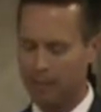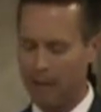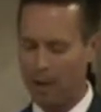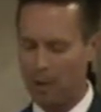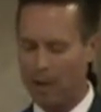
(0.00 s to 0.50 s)

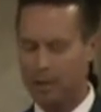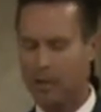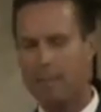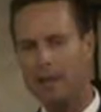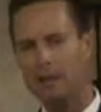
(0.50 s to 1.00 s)
and I watched
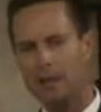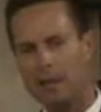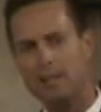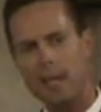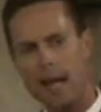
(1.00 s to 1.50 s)
them make the
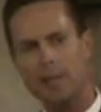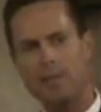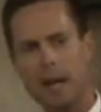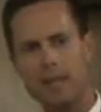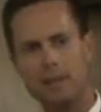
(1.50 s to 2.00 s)
tough
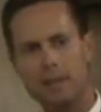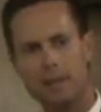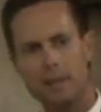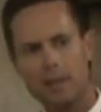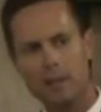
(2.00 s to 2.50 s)
sacrifices